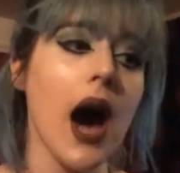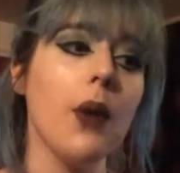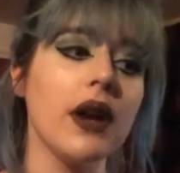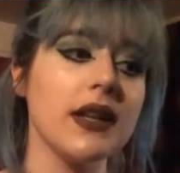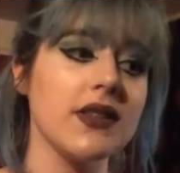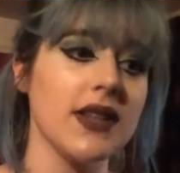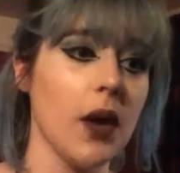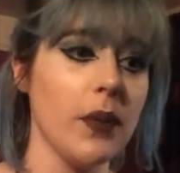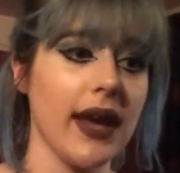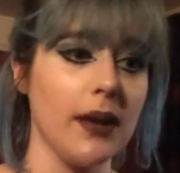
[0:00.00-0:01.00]
I wanted to
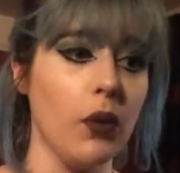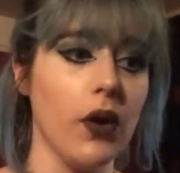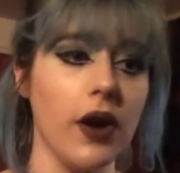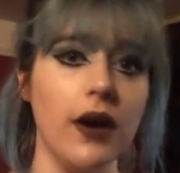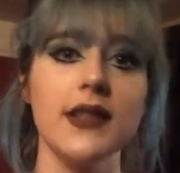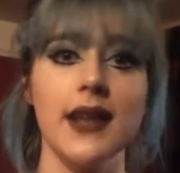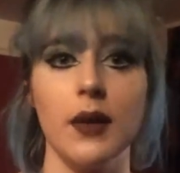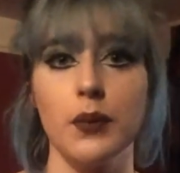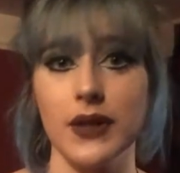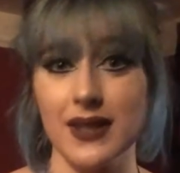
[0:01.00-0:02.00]
start making more
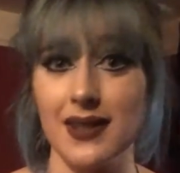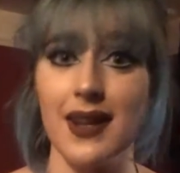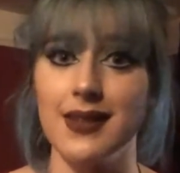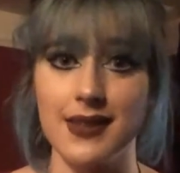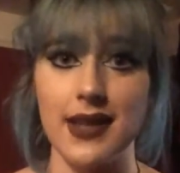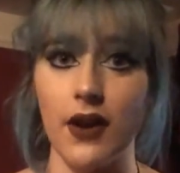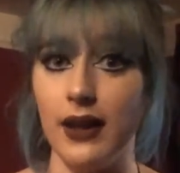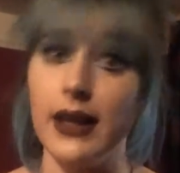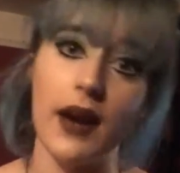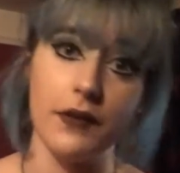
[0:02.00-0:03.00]
content but didn't
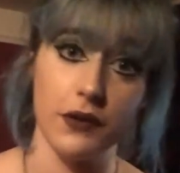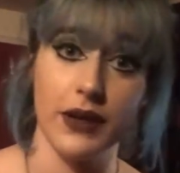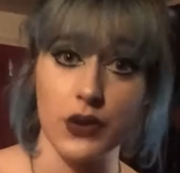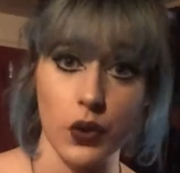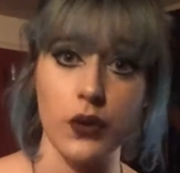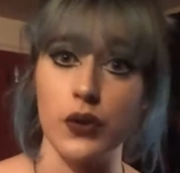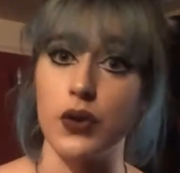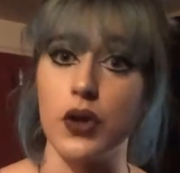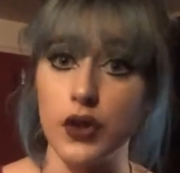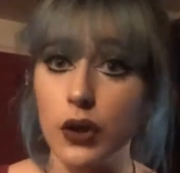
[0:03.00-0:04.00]
necessarily have the
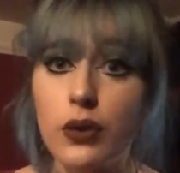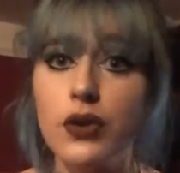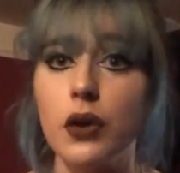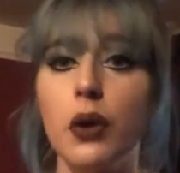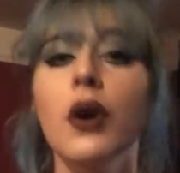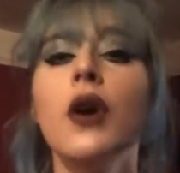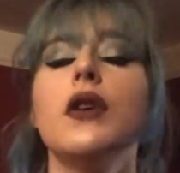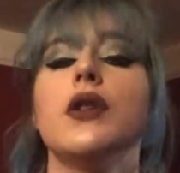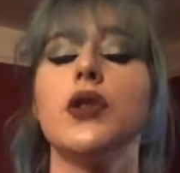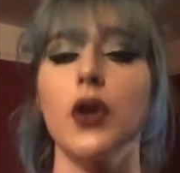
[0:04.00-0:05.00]
resources to do so,
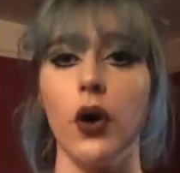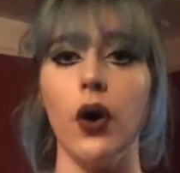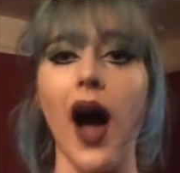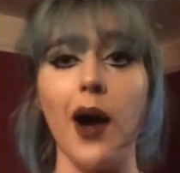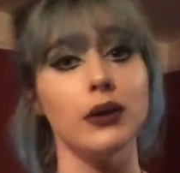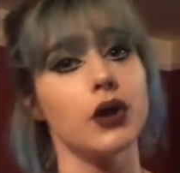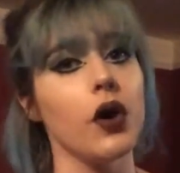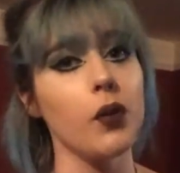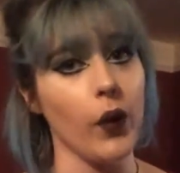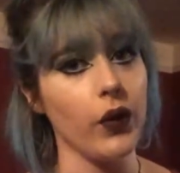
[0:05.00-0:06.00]
so I will
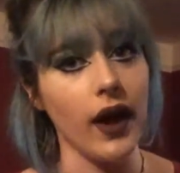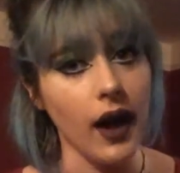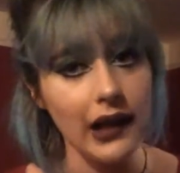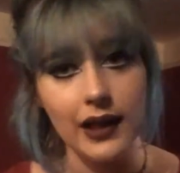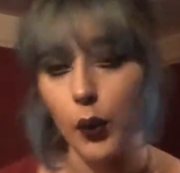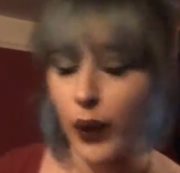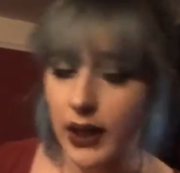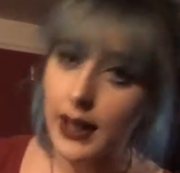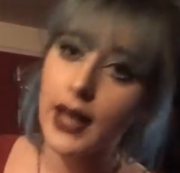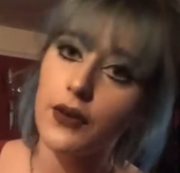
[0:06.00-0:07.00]
talk about that a little
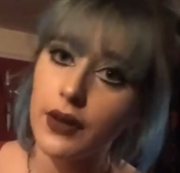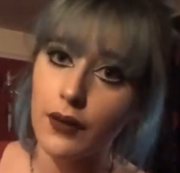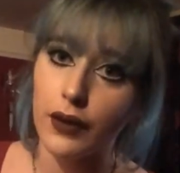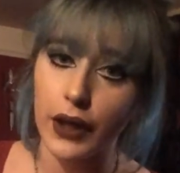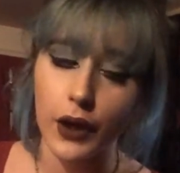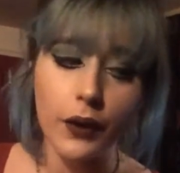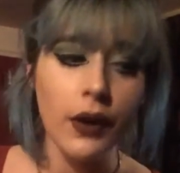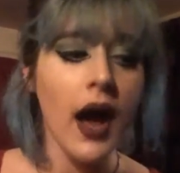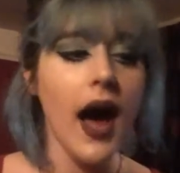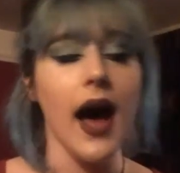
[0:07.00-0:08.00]
bit later in the video.
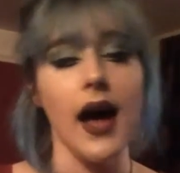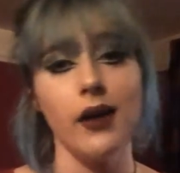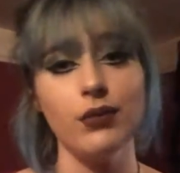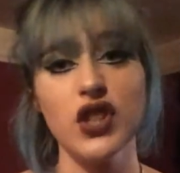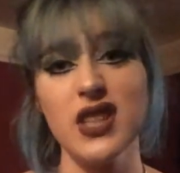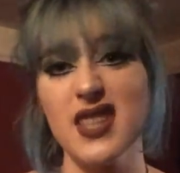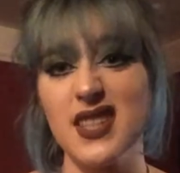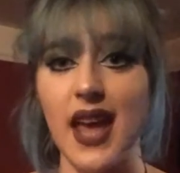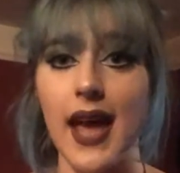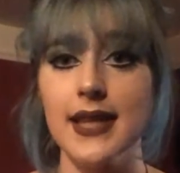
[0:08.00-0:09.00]
Just
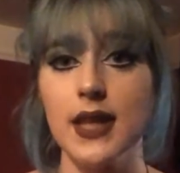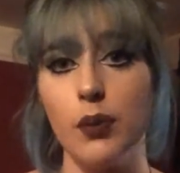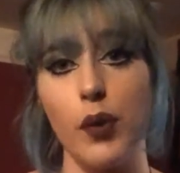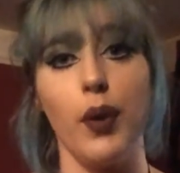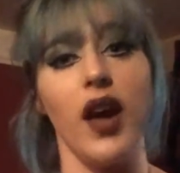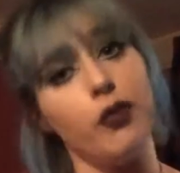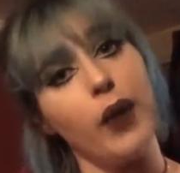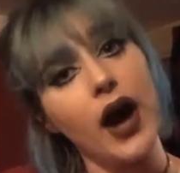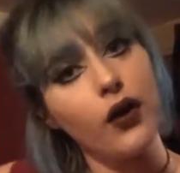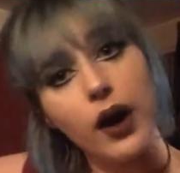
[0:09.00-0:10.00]
as a heads up, a bit of
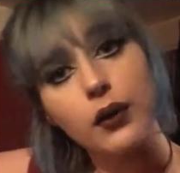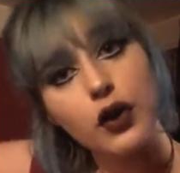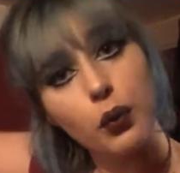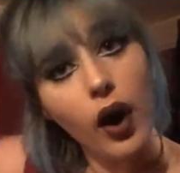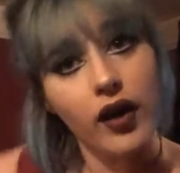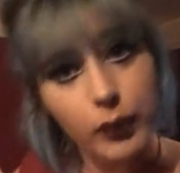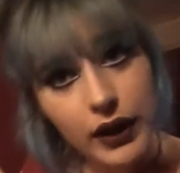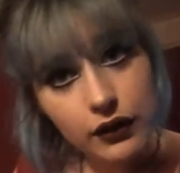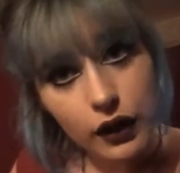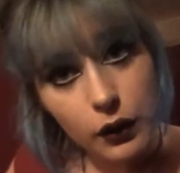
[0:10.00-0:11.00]
background to what I've
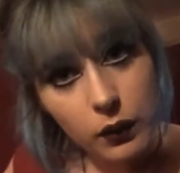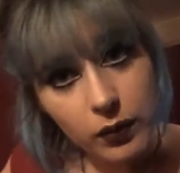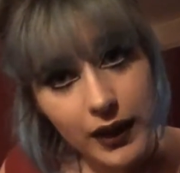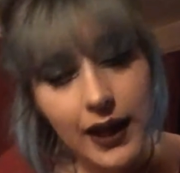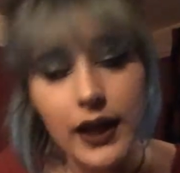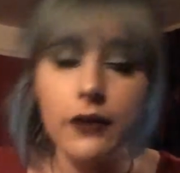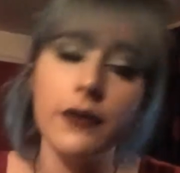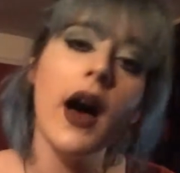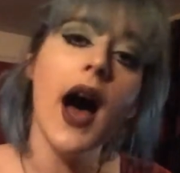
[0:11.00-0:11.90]
been doing with my life.